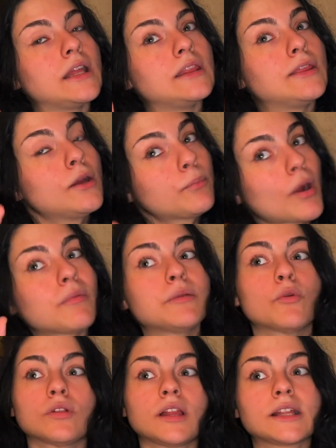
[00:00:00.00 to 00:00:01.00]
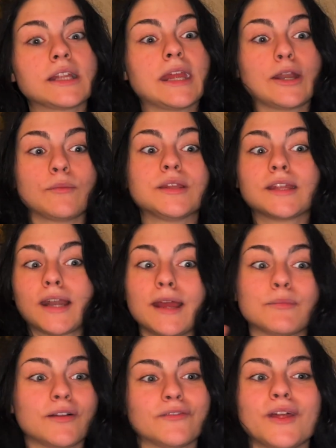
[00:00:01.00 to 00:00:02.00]
they're probably more likely to hate on me than I
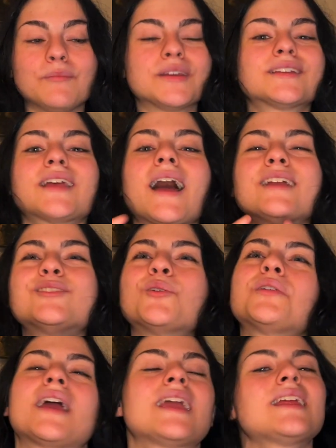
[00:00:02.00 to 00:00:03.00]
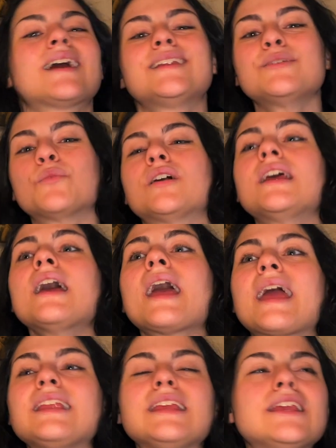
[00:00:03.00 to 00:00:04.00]
am on them, because I don't hate anyone.
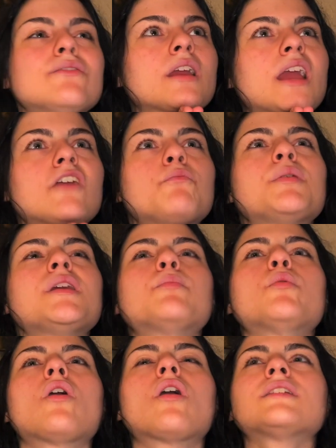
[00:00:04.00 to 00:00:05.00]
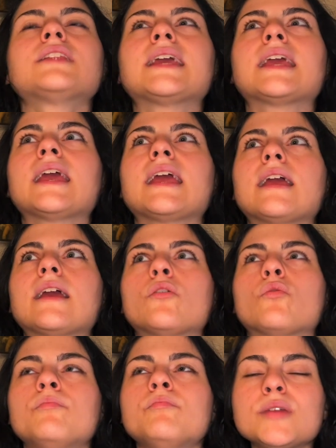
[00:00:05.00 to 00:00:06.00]
And even if people are like
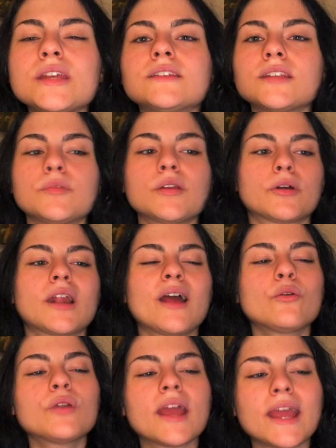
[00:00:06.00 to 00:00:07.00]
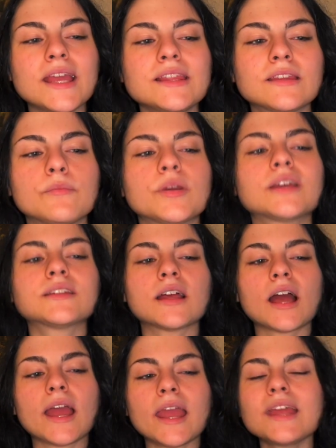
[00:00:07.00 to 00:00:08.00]
mean to me about it, I don't hate them, because
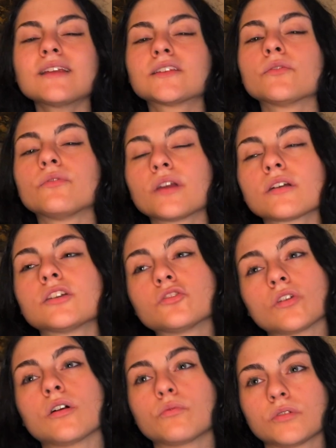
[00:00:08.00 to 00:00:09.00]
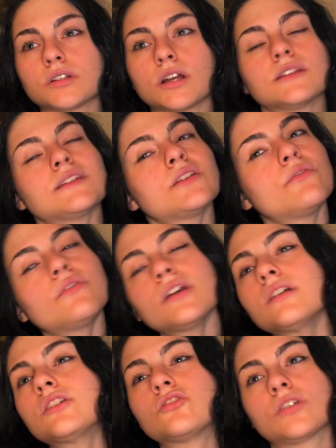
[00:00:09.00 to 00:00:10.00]
hate is a very strong word, guys. It's a
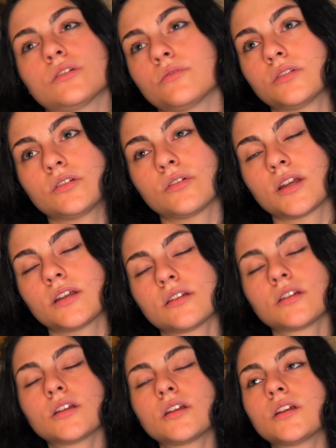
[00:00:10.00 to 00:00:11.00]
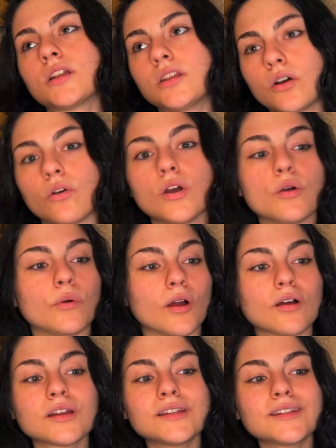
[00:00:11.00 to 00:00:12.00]
very strong word, okay? No, we're
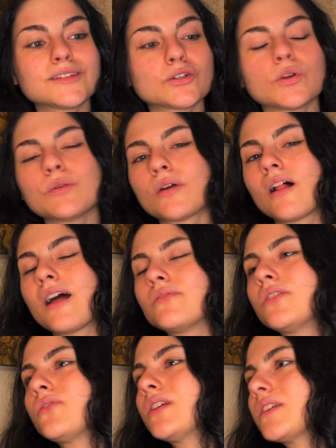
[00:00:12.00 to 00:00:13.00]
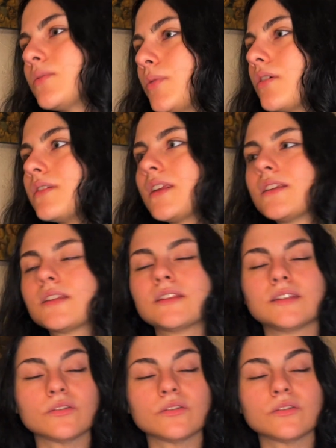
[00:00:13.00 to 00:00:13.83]
all gonna disagree. We all have different experiences,